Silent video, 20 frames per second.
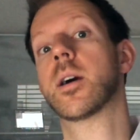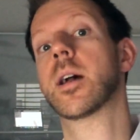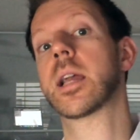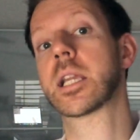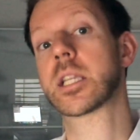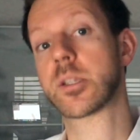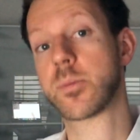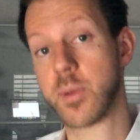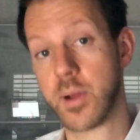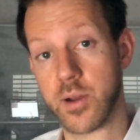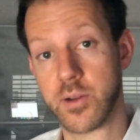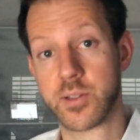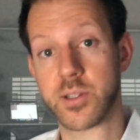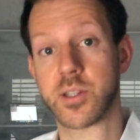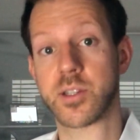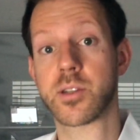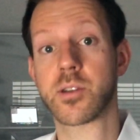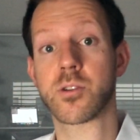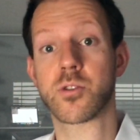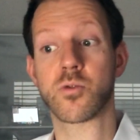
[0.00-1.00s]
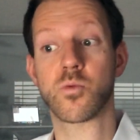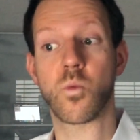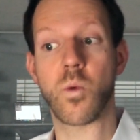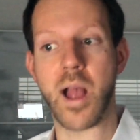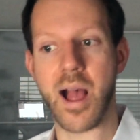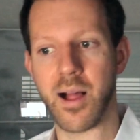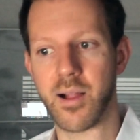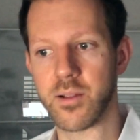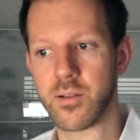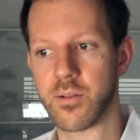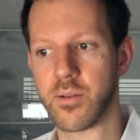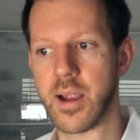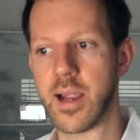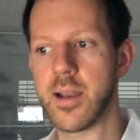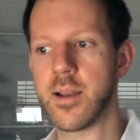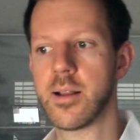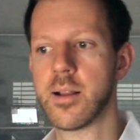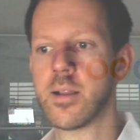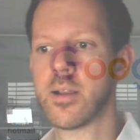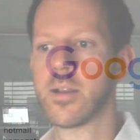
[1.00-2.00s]
experiences as well,
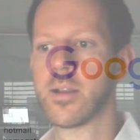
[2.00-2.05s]
right?